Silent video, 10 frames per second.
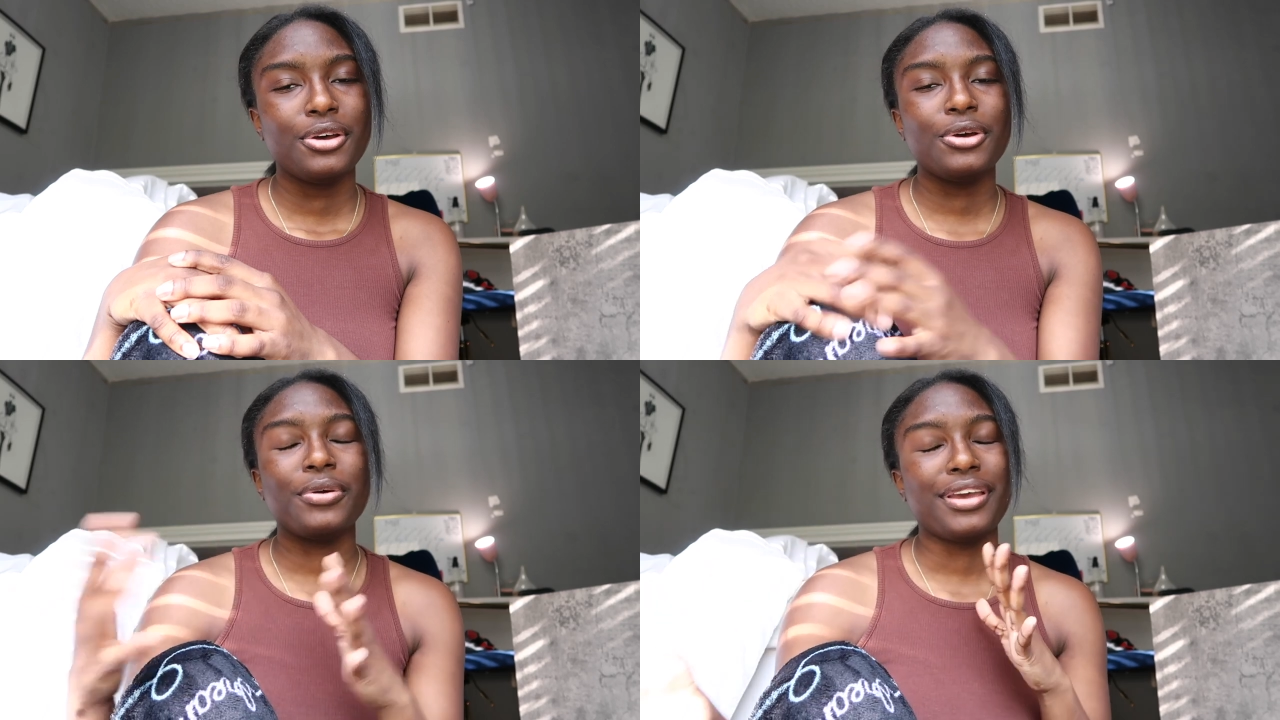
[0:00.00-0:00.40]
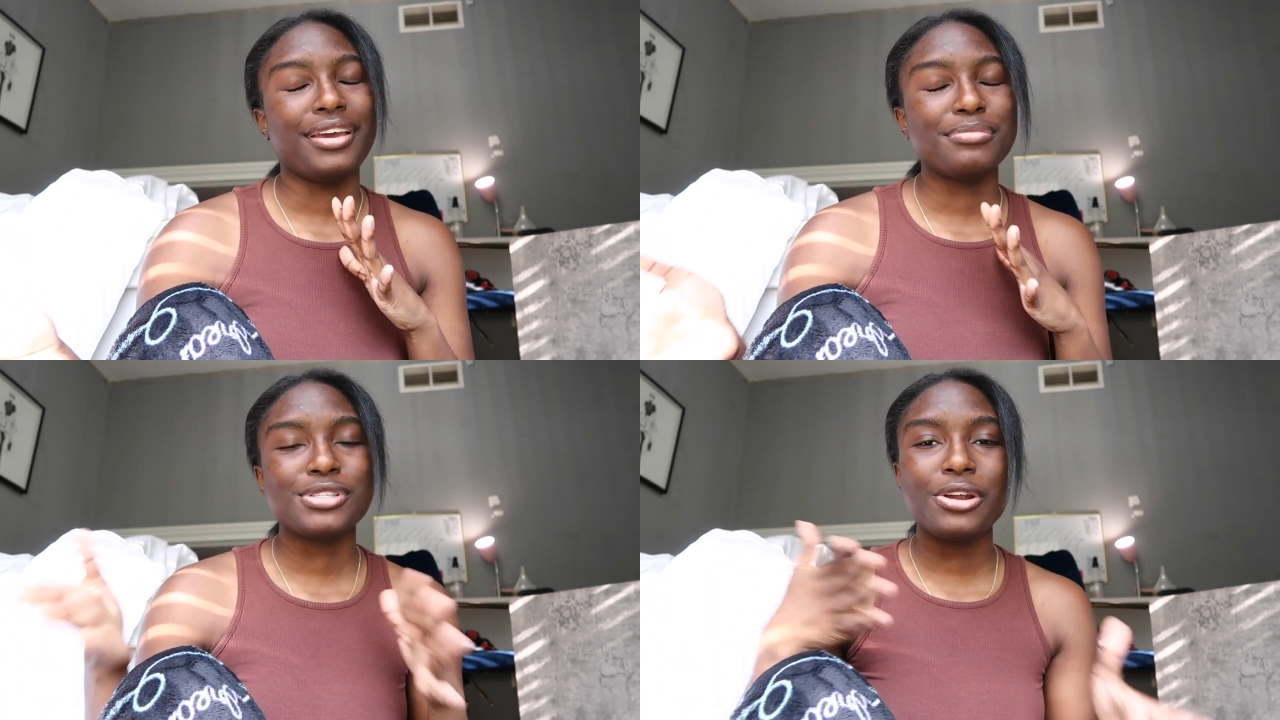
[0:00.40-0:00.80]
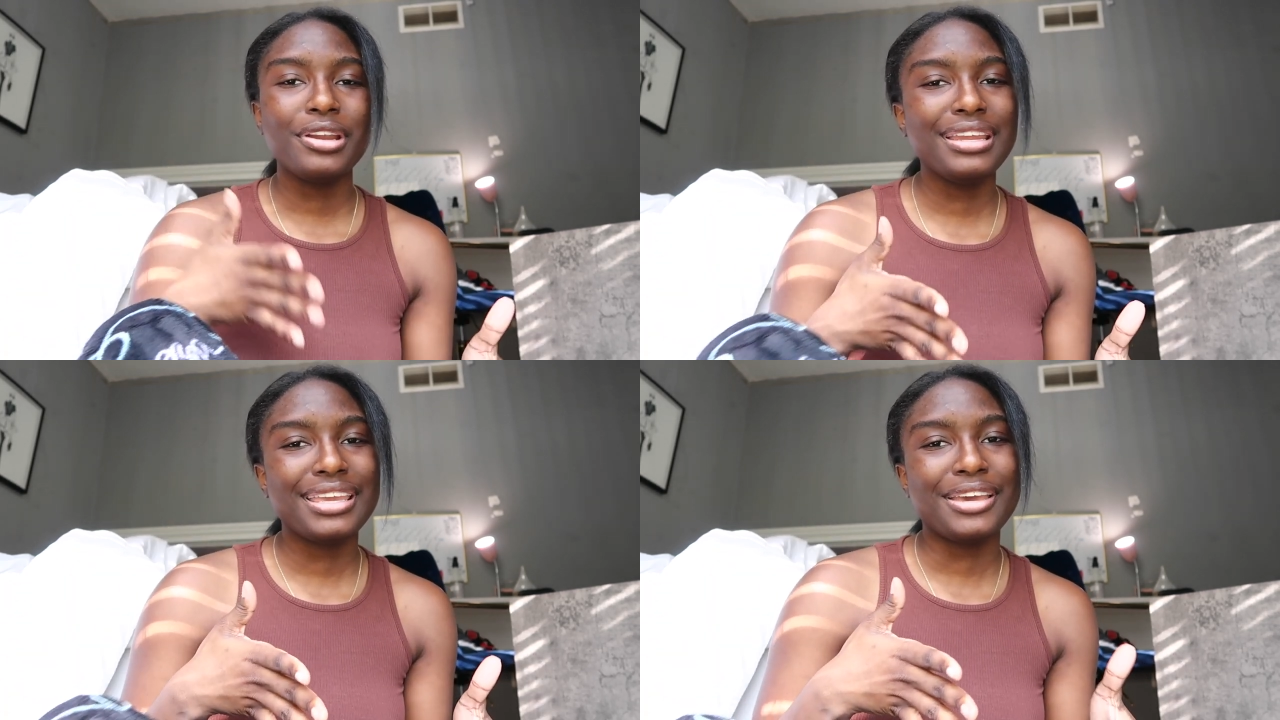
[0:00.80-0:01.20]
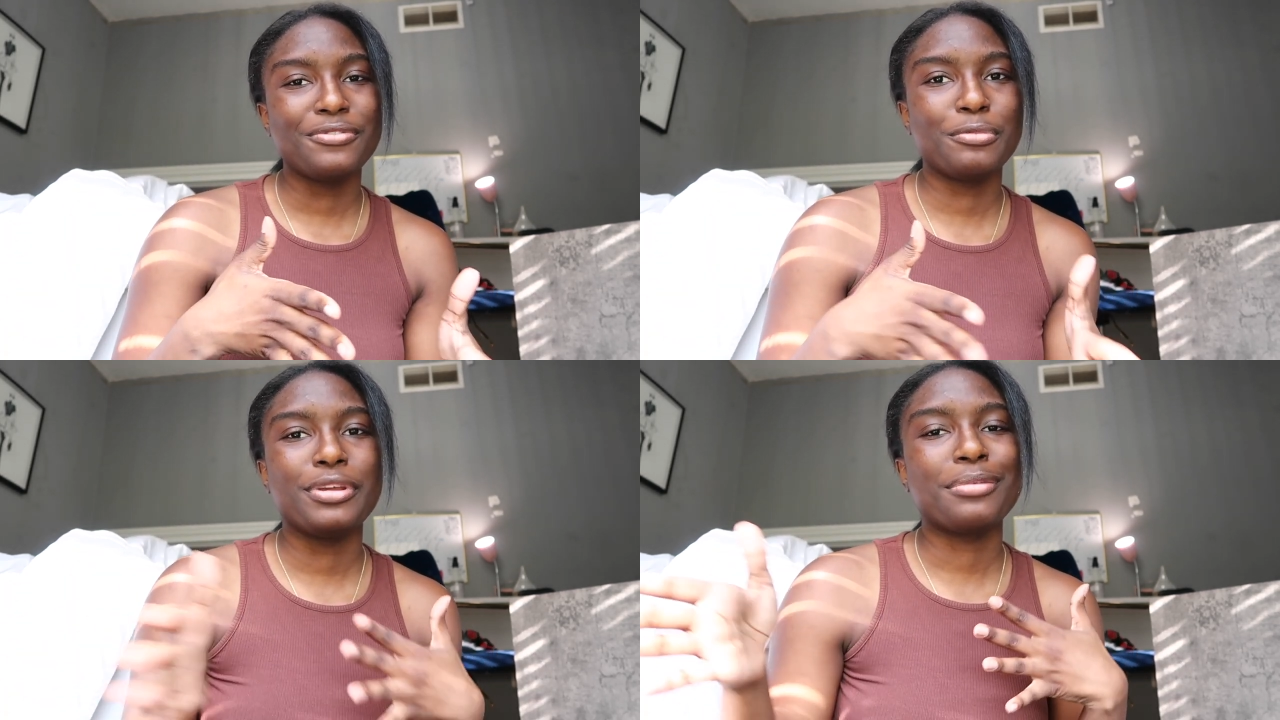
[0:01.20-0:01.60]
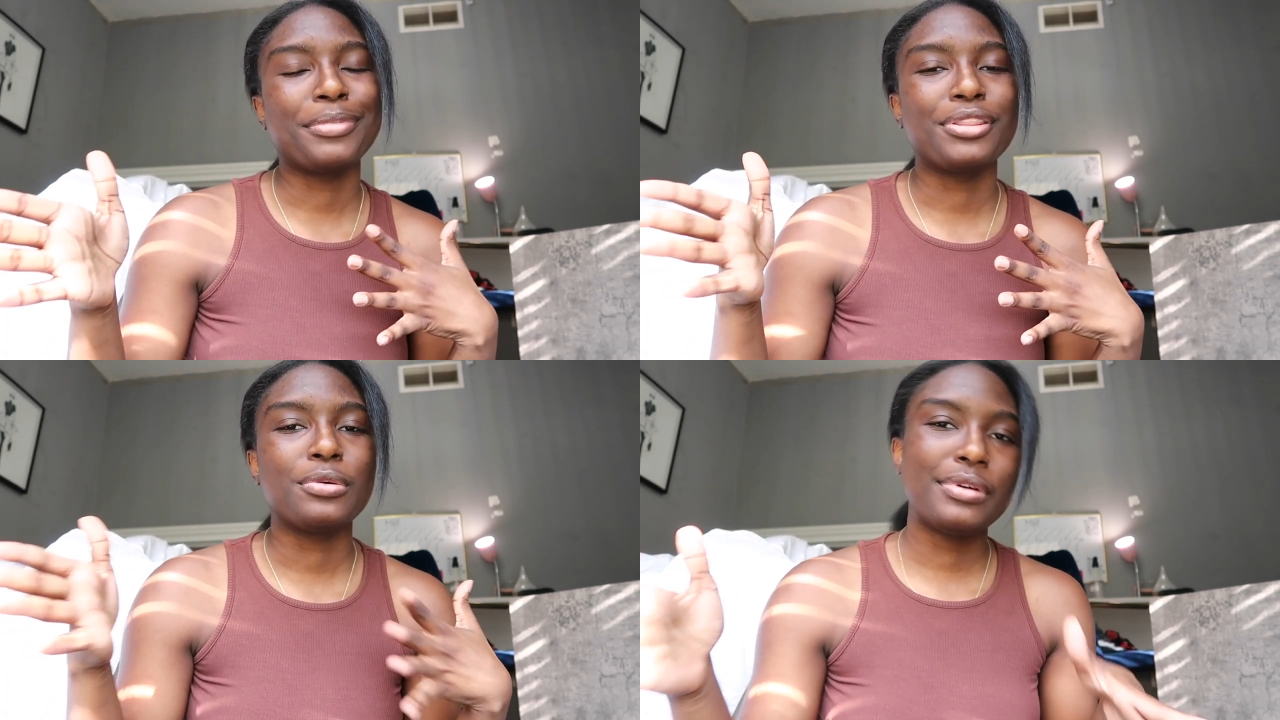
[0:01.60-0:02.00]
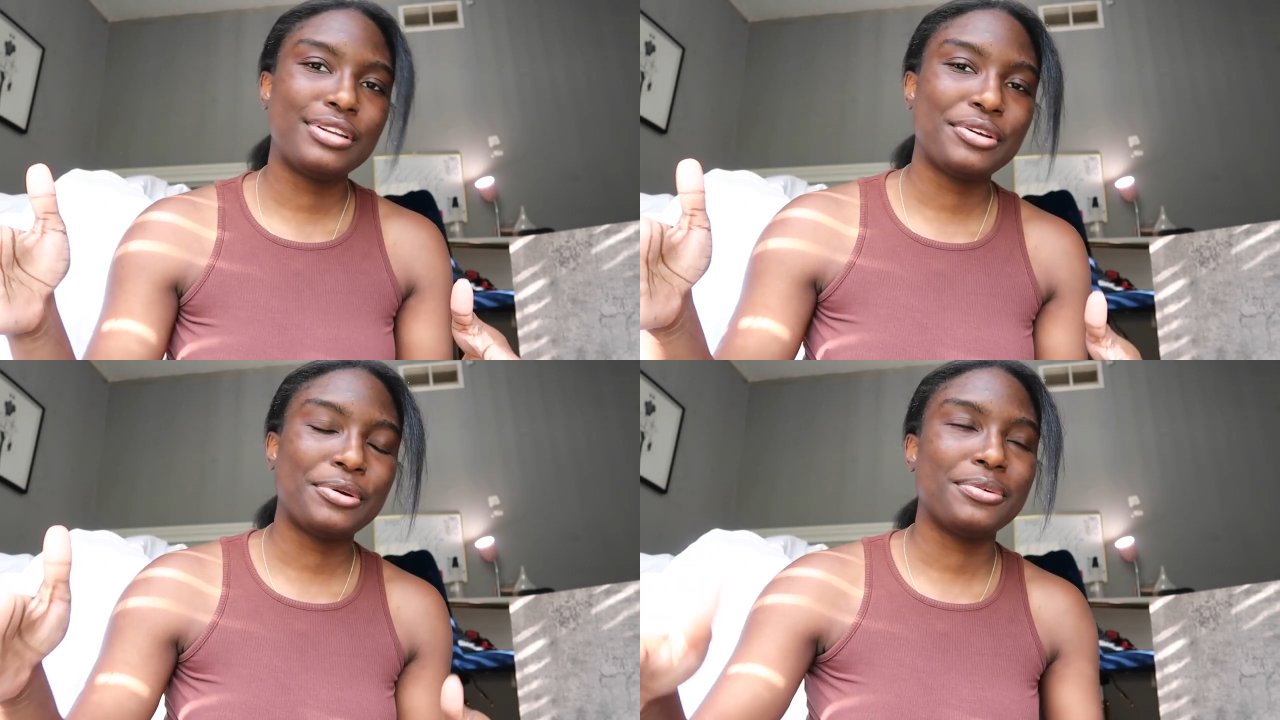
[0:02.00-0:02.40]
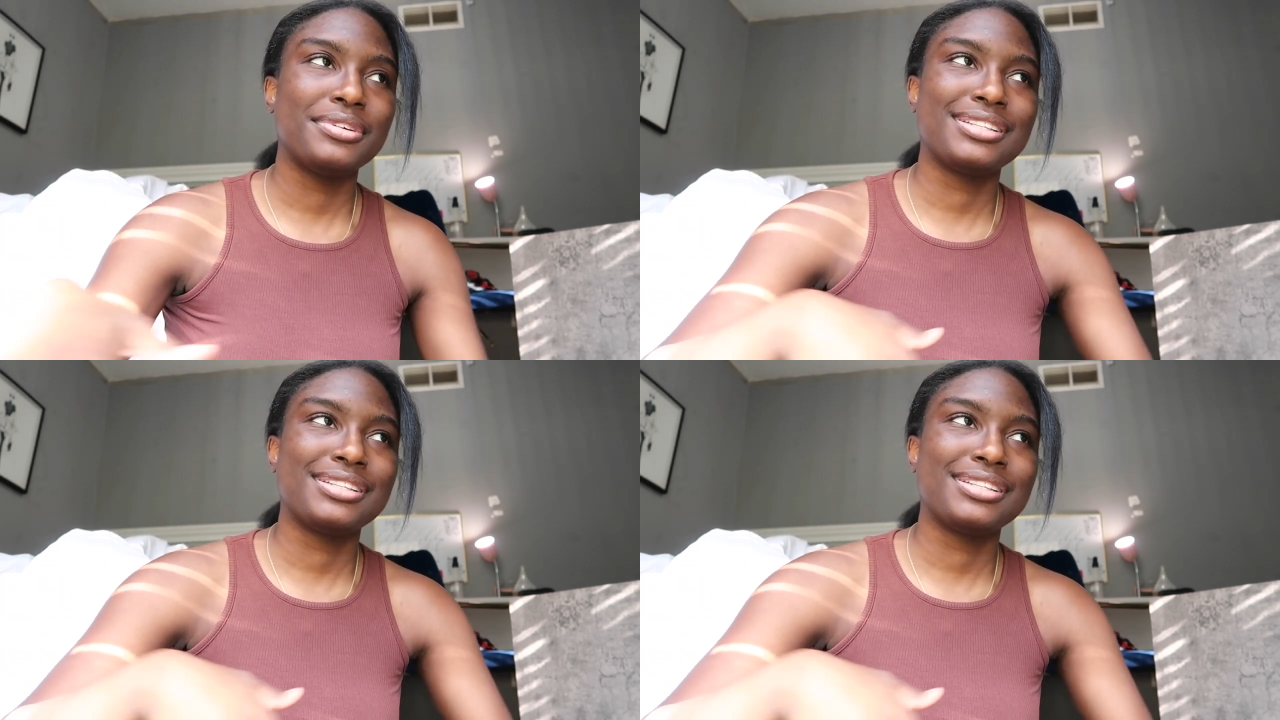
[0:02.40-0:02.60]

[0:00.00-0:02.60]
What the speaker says: Okay, I'm sorry again for being by the window.